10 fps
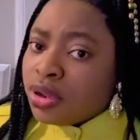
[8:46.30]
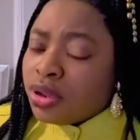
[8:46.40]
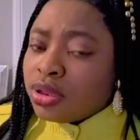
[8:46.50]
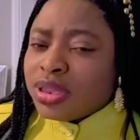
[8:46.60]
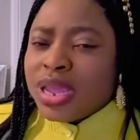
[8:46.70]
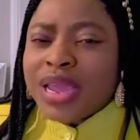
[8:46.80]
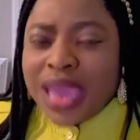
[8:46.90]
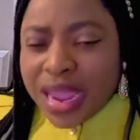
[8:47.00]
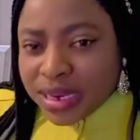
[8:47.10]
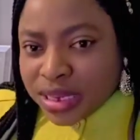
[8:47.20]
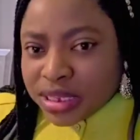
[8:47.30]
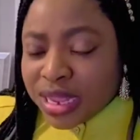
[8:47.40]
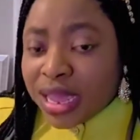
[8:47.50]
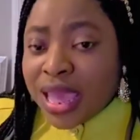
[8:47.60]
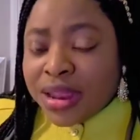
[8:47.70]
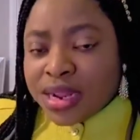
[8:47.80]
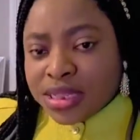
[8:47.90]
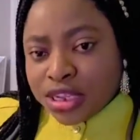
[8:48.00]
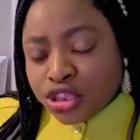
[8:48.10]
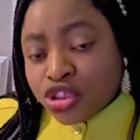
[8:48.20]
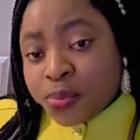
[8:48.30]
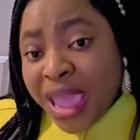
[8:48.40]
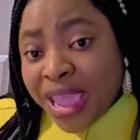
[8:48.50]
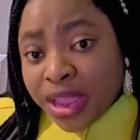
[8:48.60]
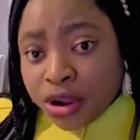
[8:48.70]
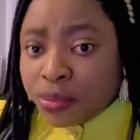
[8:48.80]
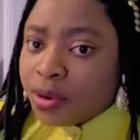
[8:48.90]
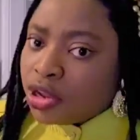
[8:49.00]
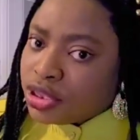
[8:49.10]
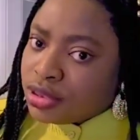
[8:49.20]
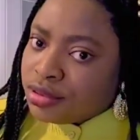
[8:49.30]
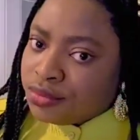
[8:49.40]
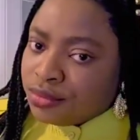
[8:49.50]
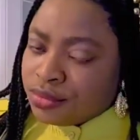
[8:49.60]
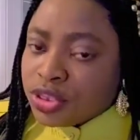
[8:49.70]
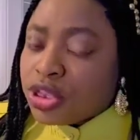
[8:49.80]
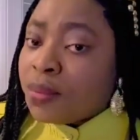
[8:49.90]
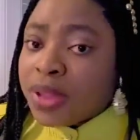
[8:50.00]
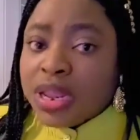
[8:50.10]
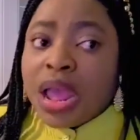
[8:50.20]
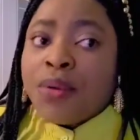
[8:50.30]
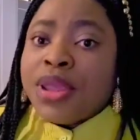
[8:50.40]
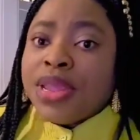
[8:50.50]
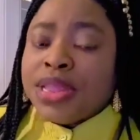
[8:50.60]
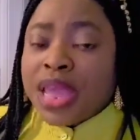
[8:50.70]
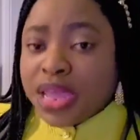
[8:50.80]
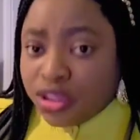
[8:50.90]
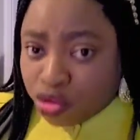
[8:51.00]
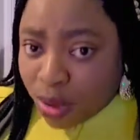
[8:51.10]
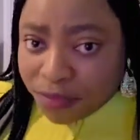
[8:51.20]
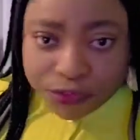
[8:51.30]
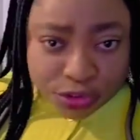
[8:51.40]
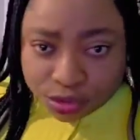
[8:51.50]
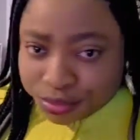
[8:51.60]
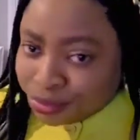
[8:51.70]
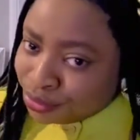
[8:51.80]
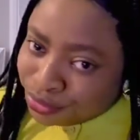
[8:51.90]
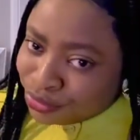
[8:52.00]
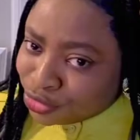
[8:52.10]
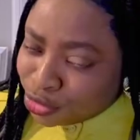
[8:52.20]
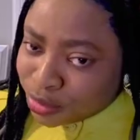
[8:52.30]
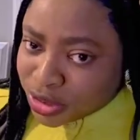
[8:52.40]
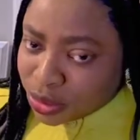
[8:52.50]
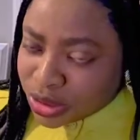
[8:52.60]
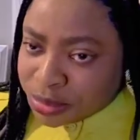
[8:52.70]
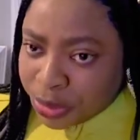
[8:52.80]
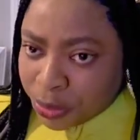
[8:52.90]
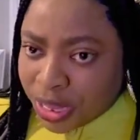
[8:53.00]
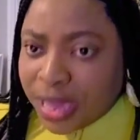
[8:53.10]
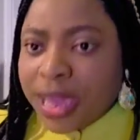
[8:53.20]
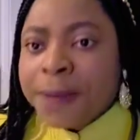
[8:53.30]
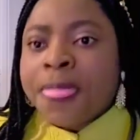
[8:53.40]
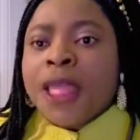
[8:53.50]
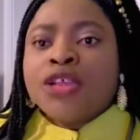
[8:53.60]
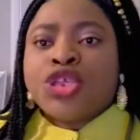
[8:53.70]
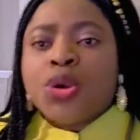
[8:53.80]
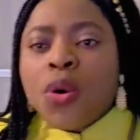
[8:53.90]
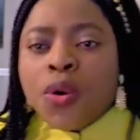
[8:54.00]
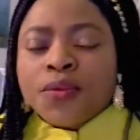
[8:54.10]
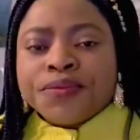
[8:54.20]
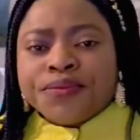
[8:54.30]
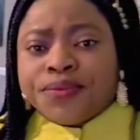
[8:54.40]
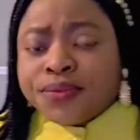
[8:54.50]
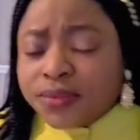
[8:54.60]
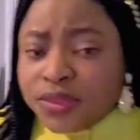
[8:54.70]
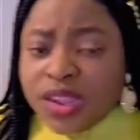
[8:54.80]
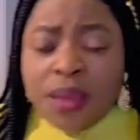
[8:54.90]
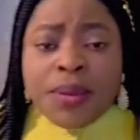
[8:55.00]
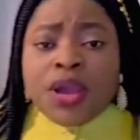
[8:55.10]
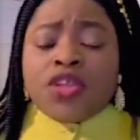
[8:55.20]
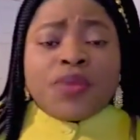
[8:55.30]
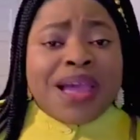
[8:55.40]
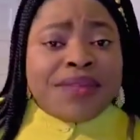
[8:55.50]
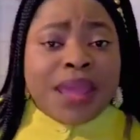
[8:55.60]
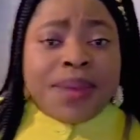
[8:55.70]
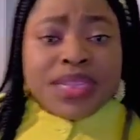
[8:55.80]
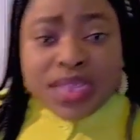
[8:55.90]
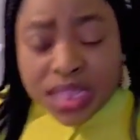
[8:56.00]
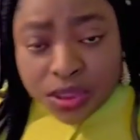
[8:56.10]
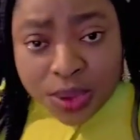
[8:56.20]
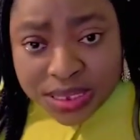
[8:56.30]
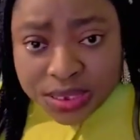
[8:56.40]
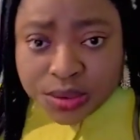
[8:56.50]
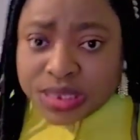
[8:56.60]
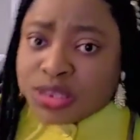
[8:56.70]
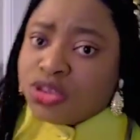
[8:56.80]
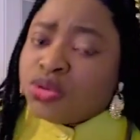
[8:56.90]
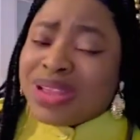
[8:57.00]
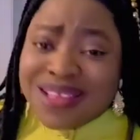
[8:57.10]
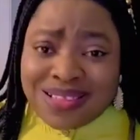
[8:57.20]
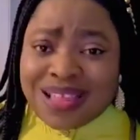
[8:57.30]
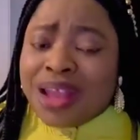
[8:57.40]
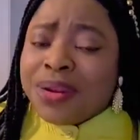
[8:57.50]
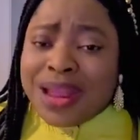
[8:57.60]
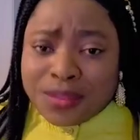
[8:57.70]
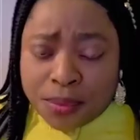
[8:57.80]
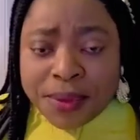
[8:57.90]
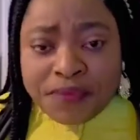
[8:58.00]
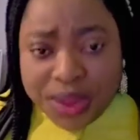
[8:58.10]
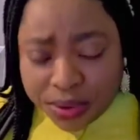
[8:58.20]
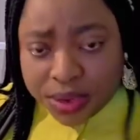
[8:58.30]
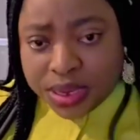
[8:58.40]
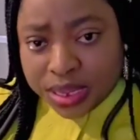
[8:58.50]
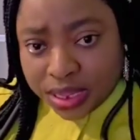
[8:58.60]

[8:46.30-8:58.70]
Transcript: Take candy. Take anything to spike it up. Not something that will take it to heaven. No. Don't misquote me, okay? So, because we have diabetic ketoacidosis too, that's another topic for another day,